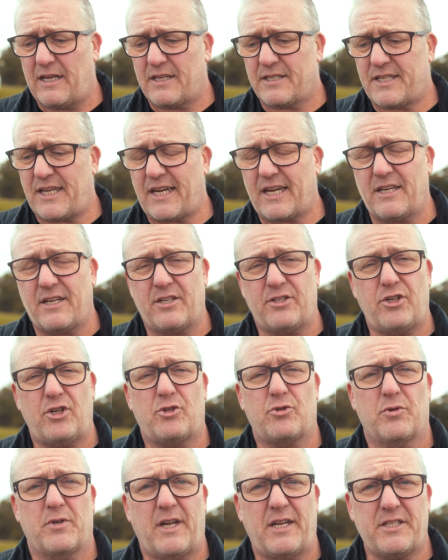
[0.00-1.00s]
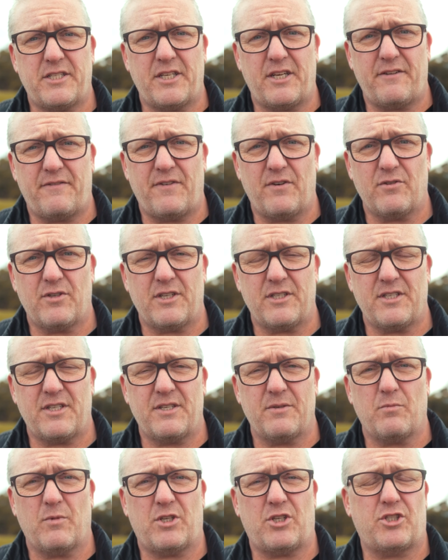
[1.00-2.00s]
Second is neutral density
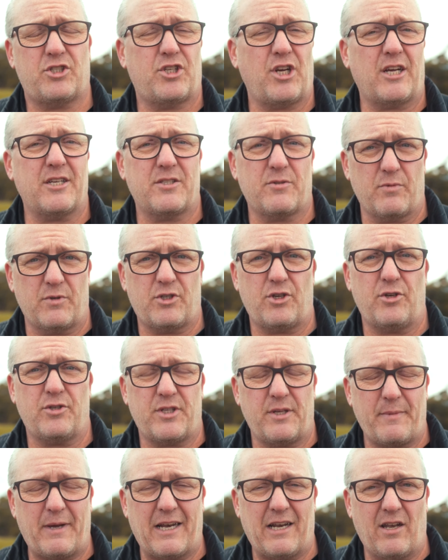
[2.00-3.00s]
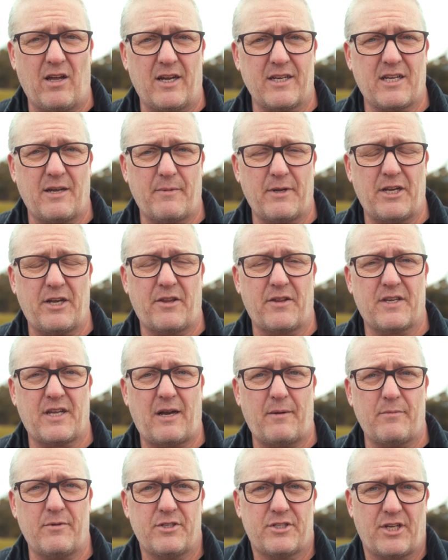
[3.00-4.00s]
filters, which just reduce the amount of light coming into the
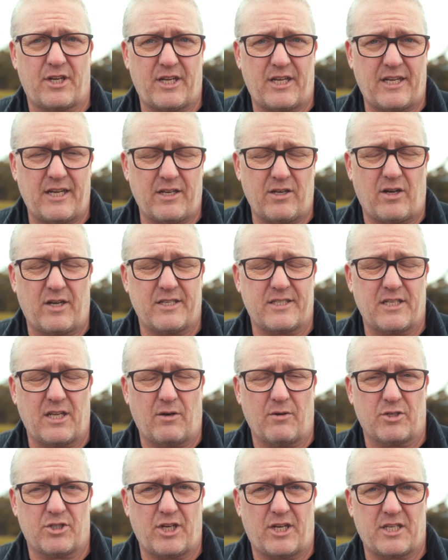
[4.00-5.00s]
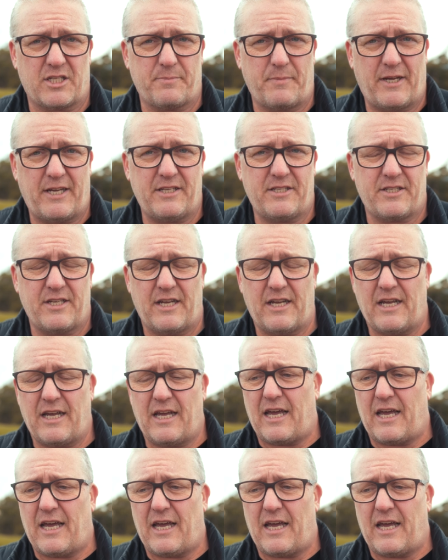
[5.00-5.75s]
camera so you can get nice lower shutter speeds.